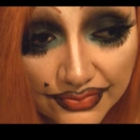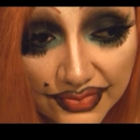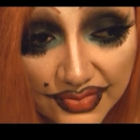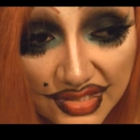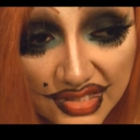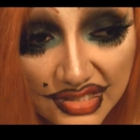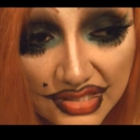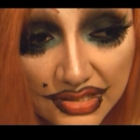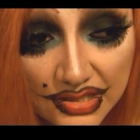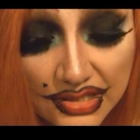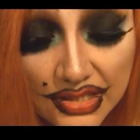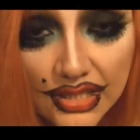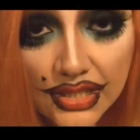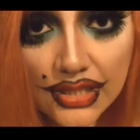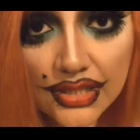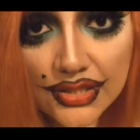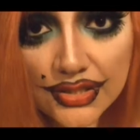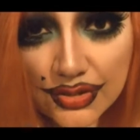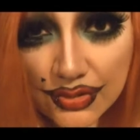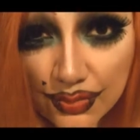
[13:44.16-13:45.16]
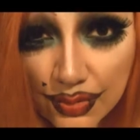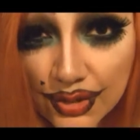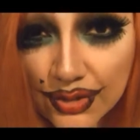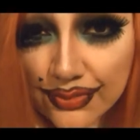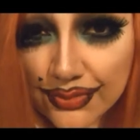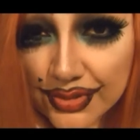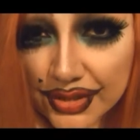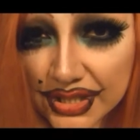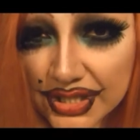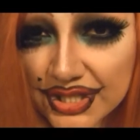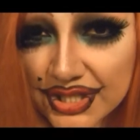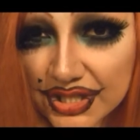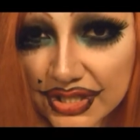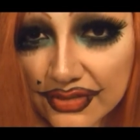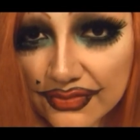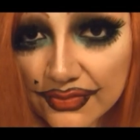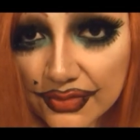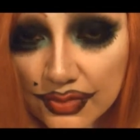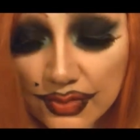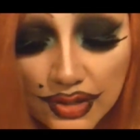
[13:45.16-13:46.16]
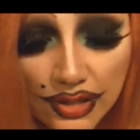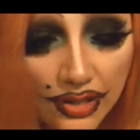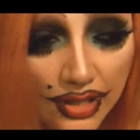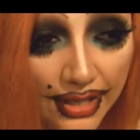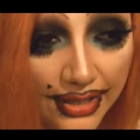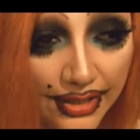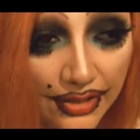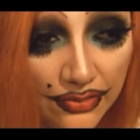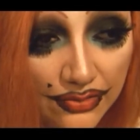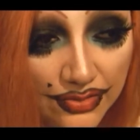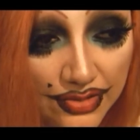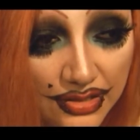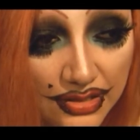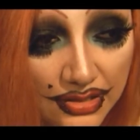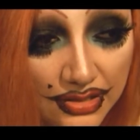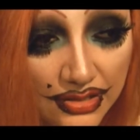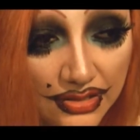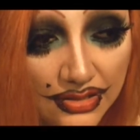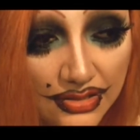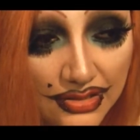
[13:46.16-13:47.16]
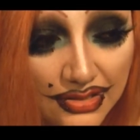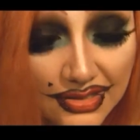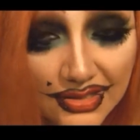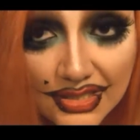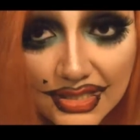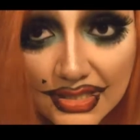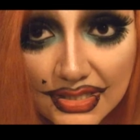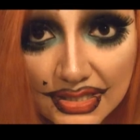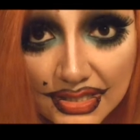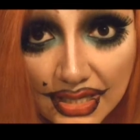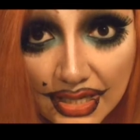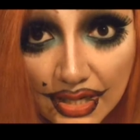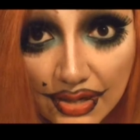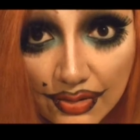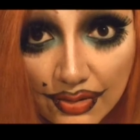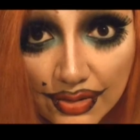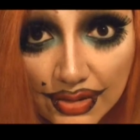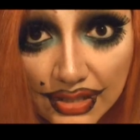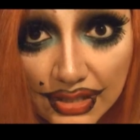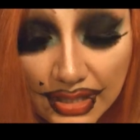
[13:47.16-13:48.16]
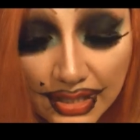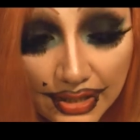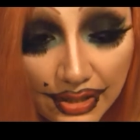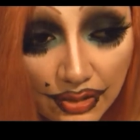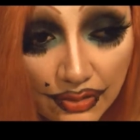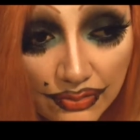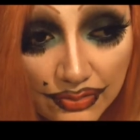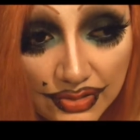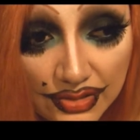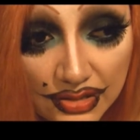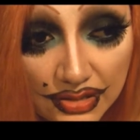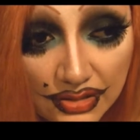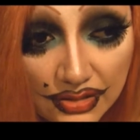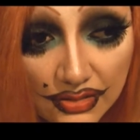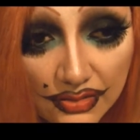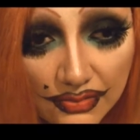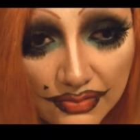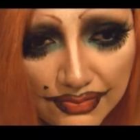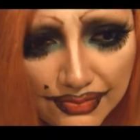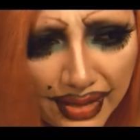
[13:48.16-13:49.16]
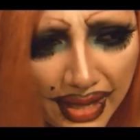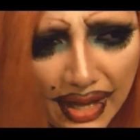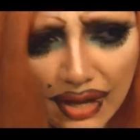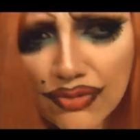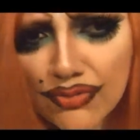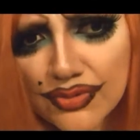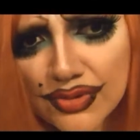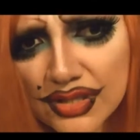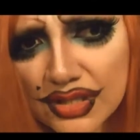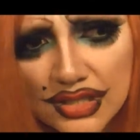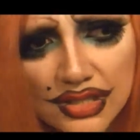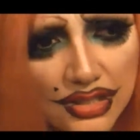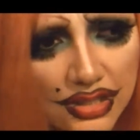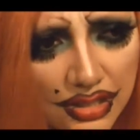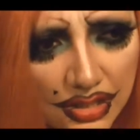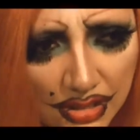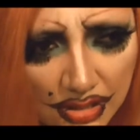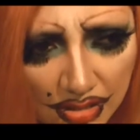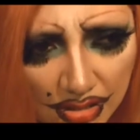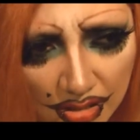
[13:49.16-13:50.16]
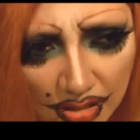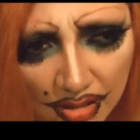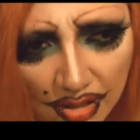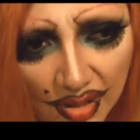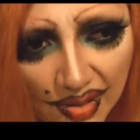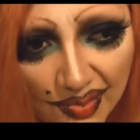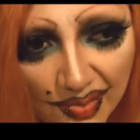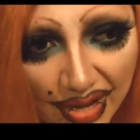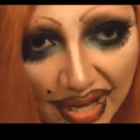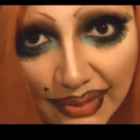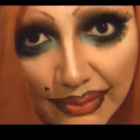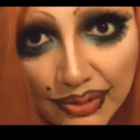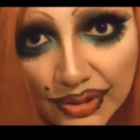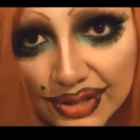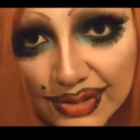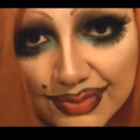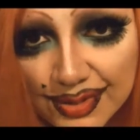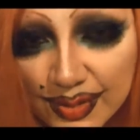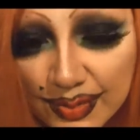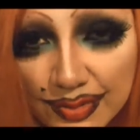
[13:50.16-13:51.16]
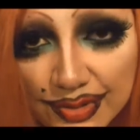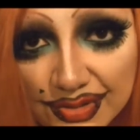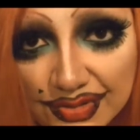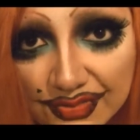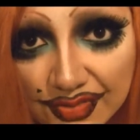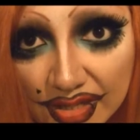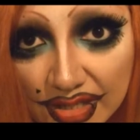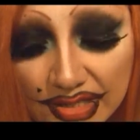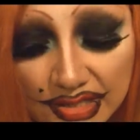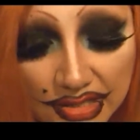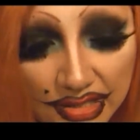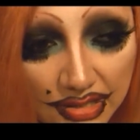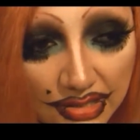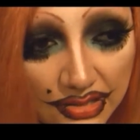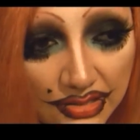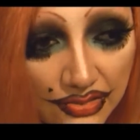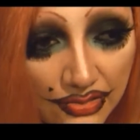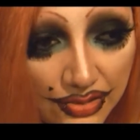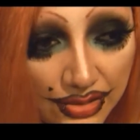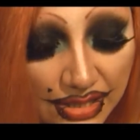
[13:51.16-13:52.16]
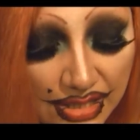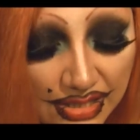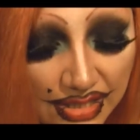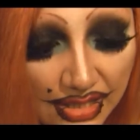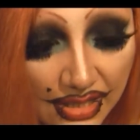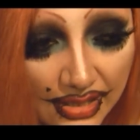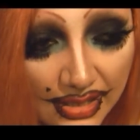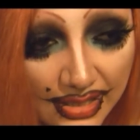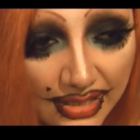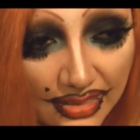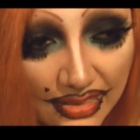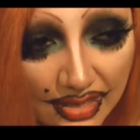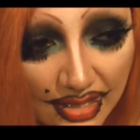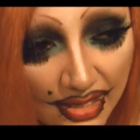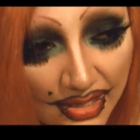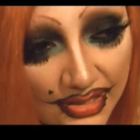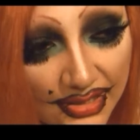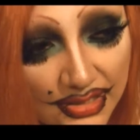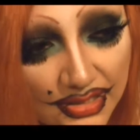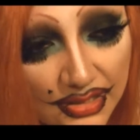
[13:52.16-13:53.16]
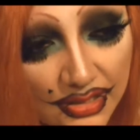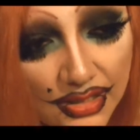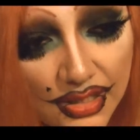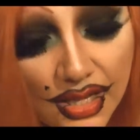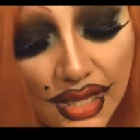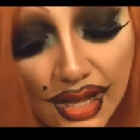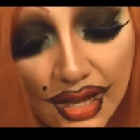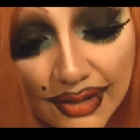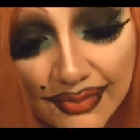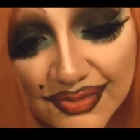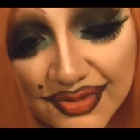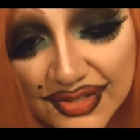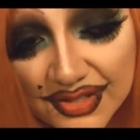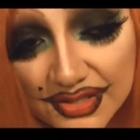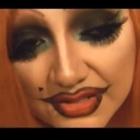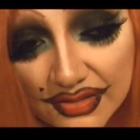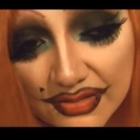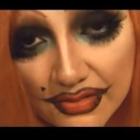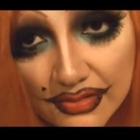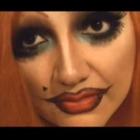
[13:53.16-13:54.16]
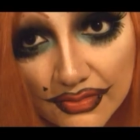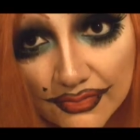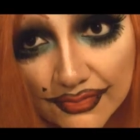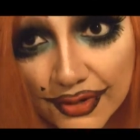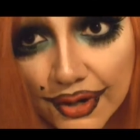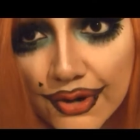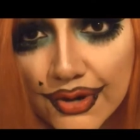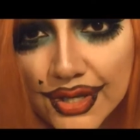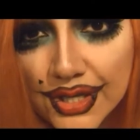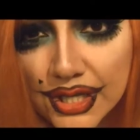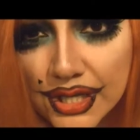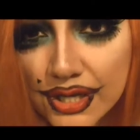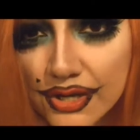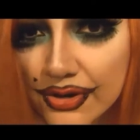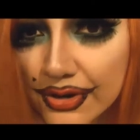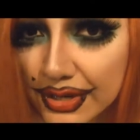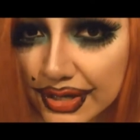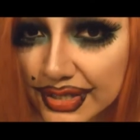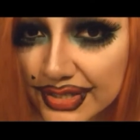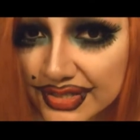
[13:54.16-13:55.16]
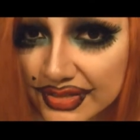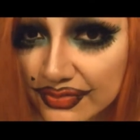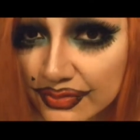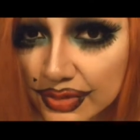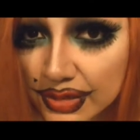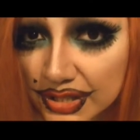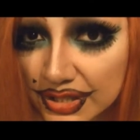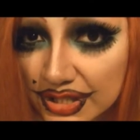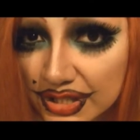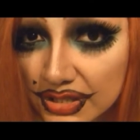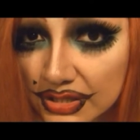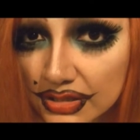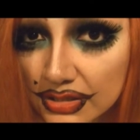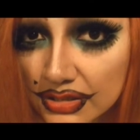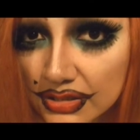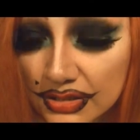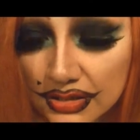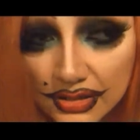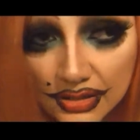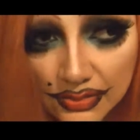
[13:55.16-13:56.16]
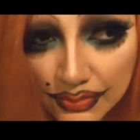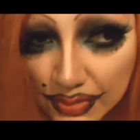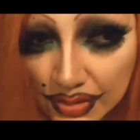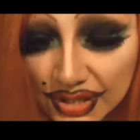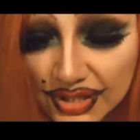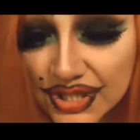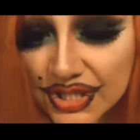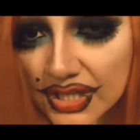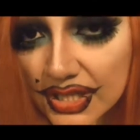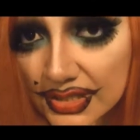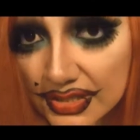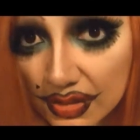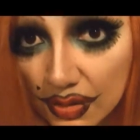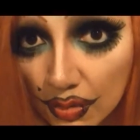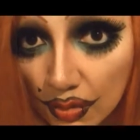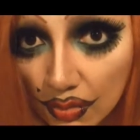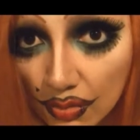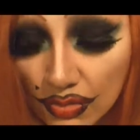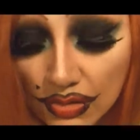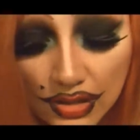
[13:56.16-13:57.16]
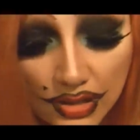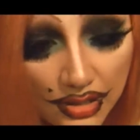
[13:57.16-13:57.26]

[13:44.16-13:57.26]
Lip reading: stick to one religion, if you will. I don't sit down and I don't pound a Bible in people's faces or anything like that. I'm just very curious of religion. Religion as a whole.